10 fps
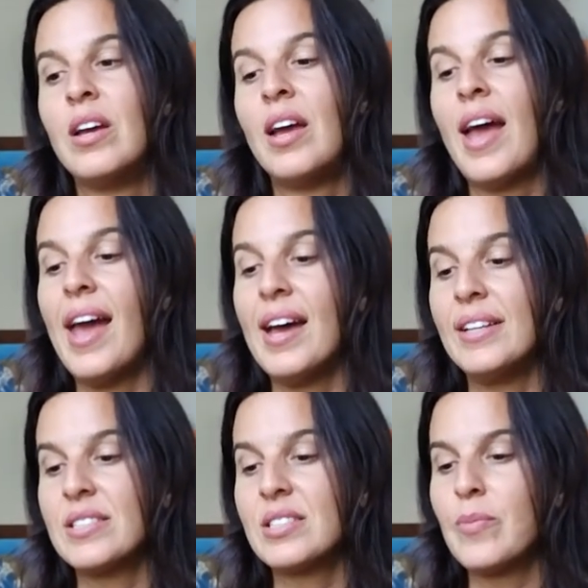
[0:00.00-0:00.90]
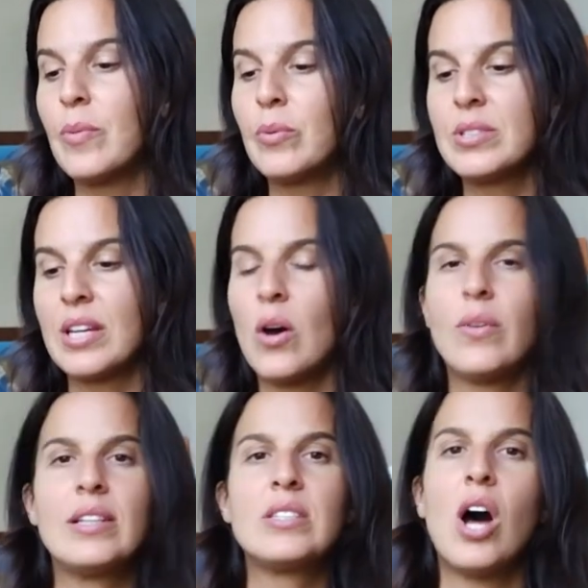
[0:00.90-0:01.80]
and some people will say, oh,
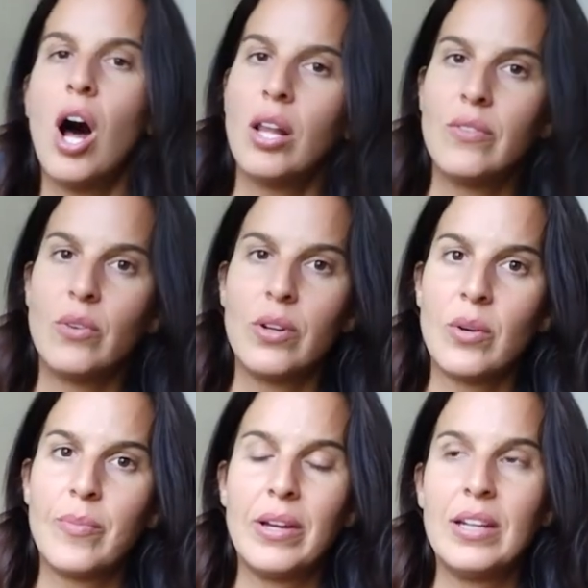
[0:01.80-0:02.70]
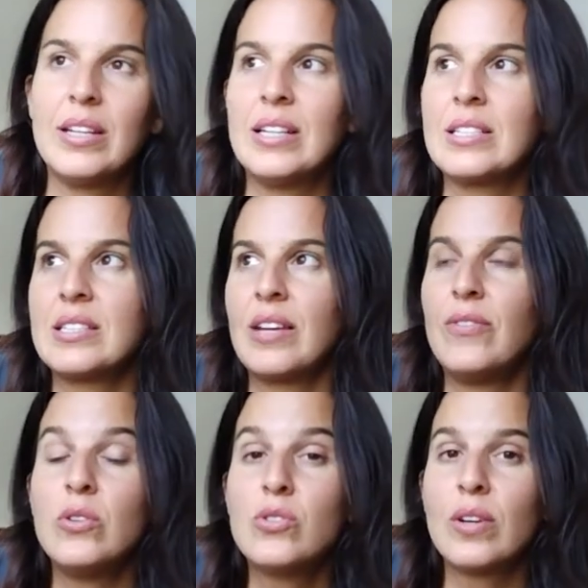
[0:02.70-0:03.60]
that's the olive oil. But it's if you
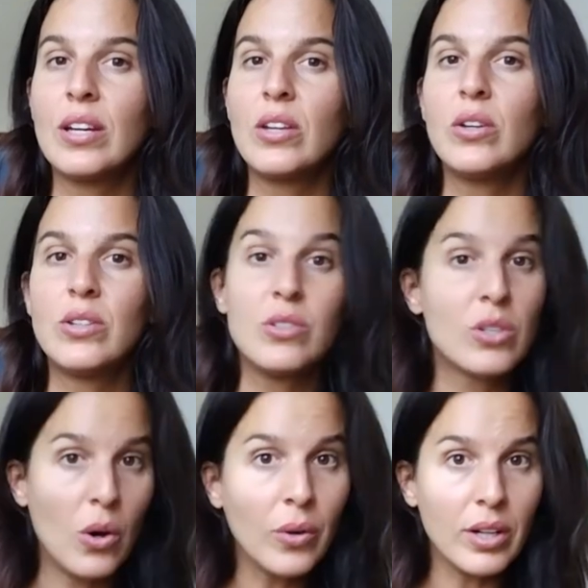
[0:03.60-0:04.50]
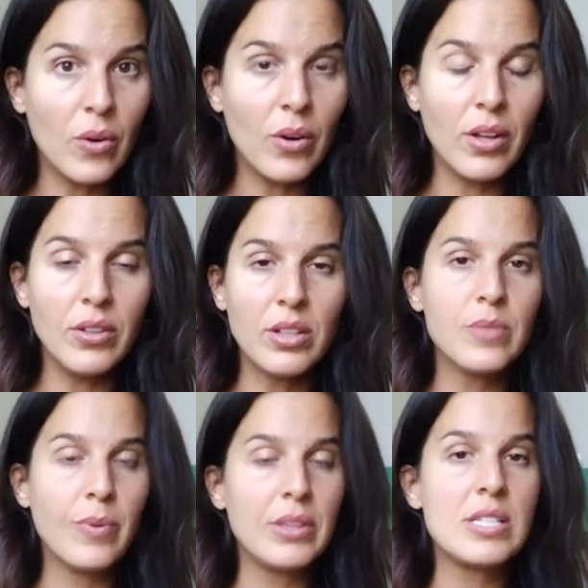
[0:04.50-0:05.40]
drink, you can use coconut oil. You can
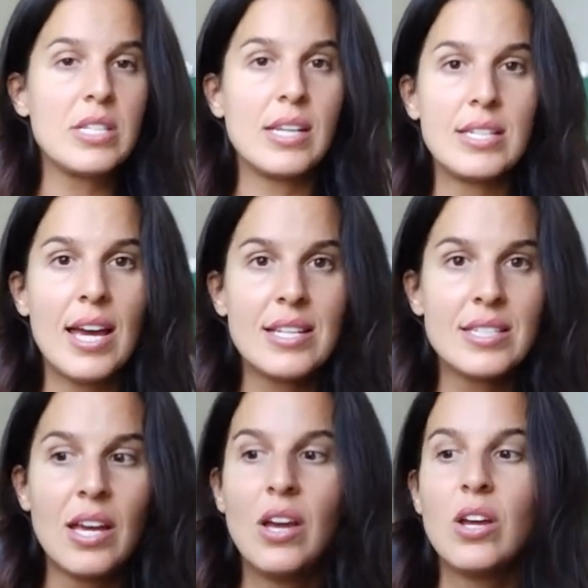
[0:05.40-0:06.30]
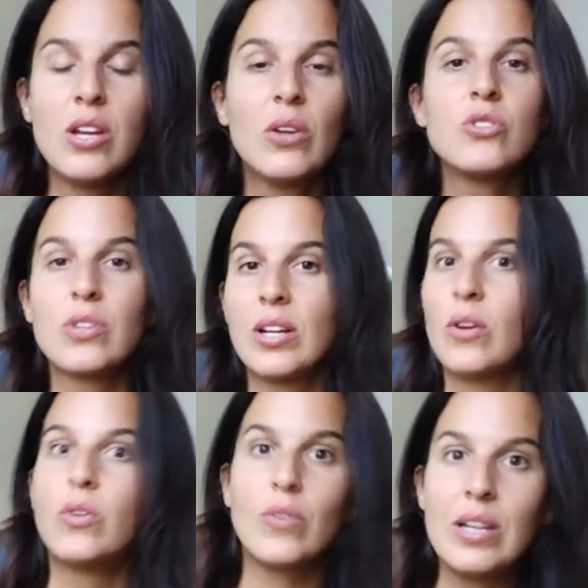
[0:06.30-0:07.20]
put this to the test. You don't drink
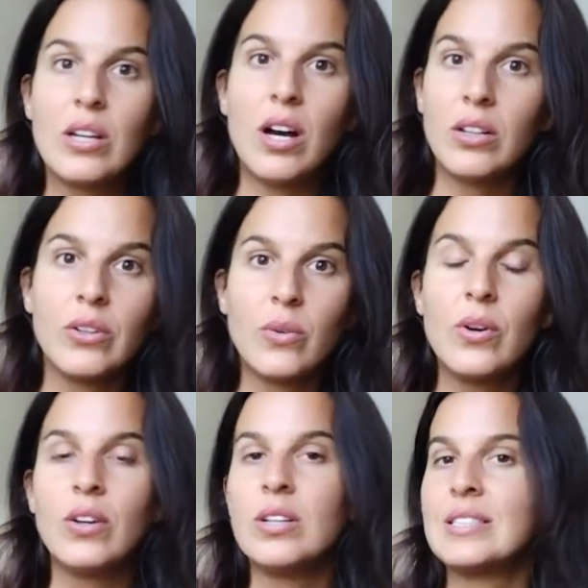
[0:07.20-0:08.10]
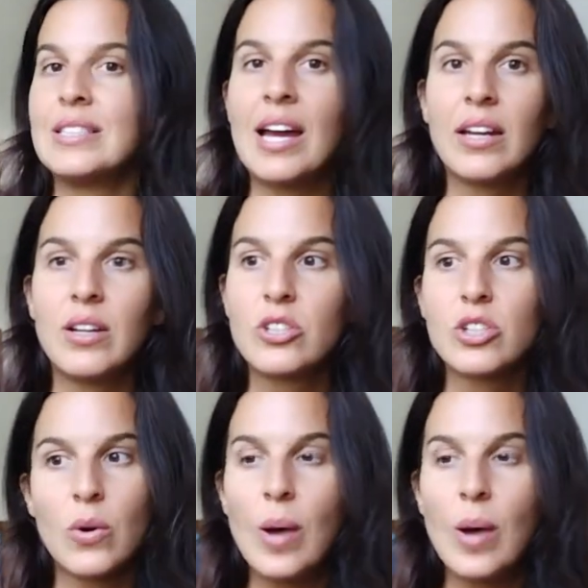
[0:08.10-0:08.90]
green colored oil. It's not going to show up